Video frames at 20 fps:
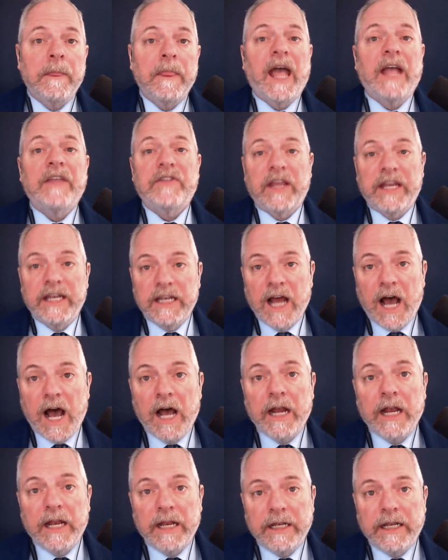as a
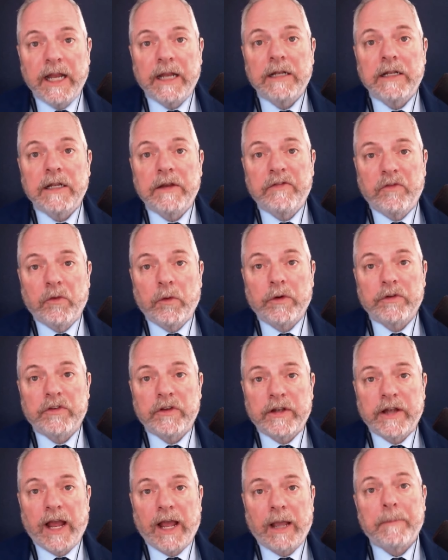non deadly force
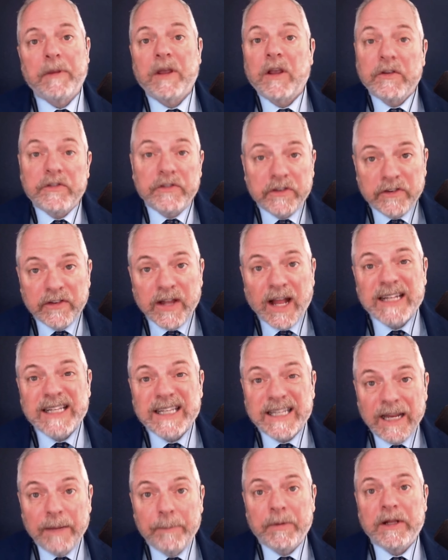attack because it's not
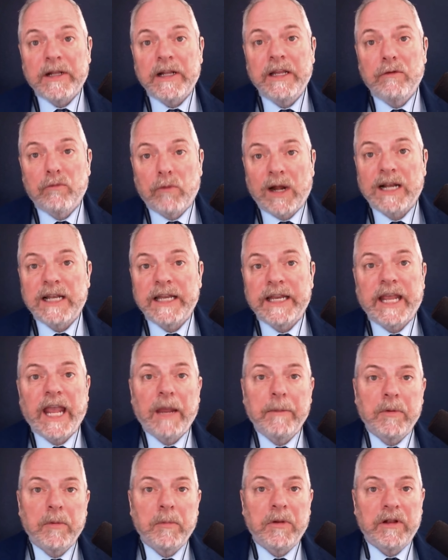typically readily
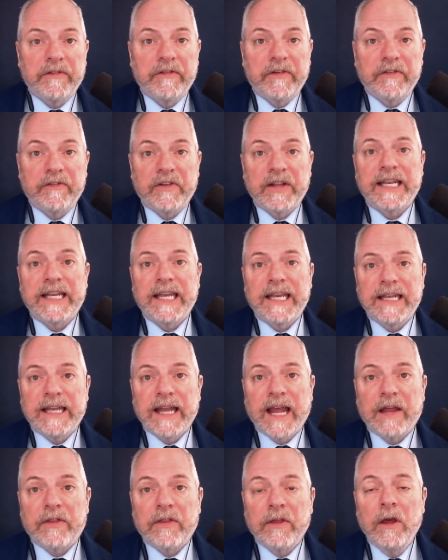capable of inflicting
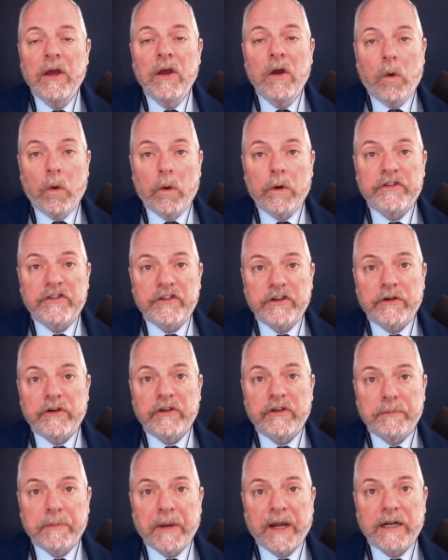death or
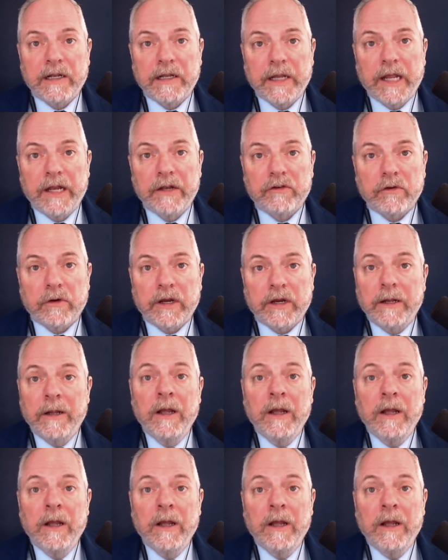serious bodily injury.